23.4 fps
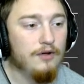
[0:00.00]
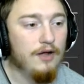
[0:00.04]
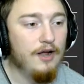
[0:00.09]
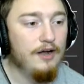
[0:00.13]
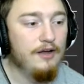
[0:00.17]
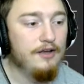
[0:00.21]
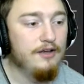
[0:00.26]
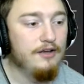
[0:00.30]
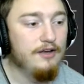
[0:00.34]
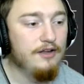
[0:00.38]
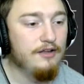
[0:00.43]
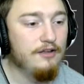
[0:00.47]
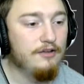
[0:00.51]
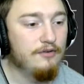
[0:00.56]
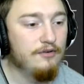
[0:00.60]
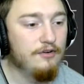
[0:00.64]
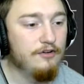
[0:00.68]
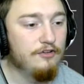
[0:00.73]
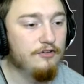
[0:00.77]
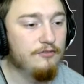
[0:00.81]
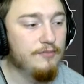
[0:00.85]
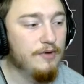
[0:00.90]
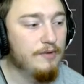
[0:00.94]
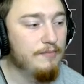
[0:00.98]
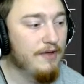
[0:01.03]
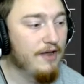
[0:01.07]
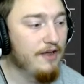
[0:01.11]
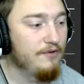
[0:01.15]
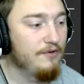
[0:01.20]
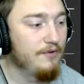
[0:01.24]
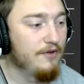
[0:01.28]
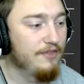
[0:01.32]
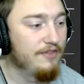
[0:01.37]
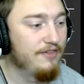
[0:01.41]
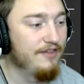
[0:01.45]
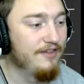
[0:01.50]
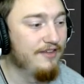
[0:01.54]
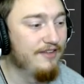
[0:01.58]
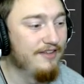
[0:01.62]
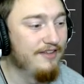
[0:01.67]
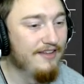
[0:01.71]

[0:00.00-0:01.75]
I need to increase my bandwidth.